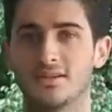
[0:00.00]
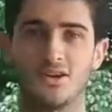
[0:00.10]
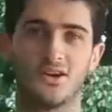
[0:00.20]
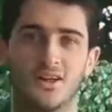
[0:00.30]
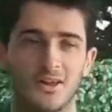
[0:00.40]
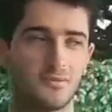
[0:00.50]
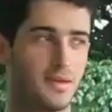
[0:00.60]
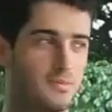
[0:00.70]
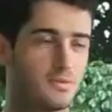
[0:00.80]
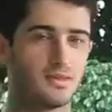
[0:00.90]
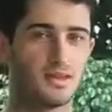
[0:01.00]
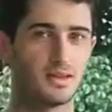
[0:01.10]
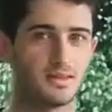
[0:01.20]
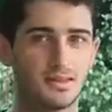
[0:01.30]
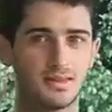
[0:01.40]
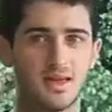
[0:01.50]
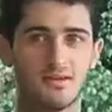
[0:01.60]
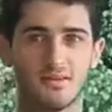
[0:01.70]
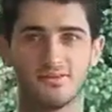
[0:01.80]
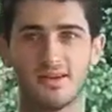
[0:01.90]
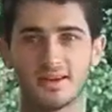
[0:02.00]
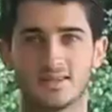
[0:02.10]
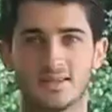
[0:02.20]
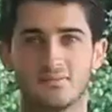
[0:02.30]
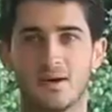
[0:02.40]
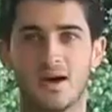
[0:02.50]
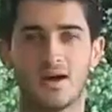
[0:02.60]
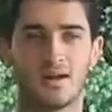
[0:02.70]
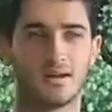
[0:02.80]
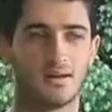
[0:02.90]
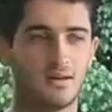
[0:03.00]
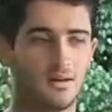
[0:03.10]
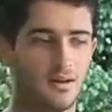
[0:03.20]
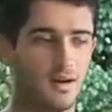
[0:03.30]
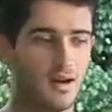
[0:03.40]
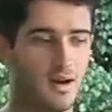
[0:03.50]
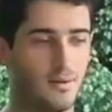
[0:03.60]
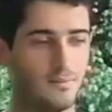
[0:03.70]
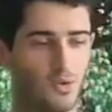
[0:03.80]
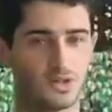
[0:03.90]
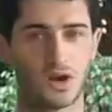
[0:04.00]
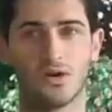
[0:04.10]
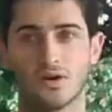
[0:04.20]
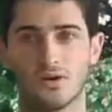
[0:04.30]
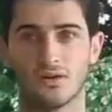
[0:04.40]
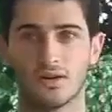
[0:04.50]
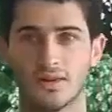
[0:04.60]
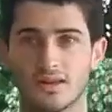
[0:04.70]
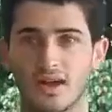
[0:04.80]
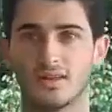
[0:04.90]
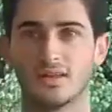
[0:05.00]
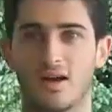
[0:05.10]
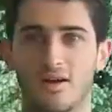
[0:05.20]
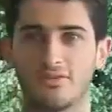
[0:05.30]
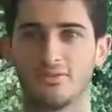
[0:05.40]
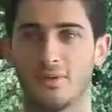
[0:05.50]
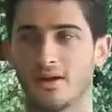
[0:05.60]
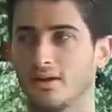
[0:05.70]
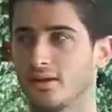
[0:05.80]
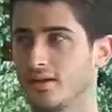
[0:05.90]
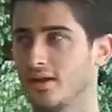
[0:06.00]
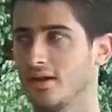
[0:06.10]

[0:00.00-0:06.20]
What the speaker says: So a lot of people think that they're not affected by what's going on in their daily life, but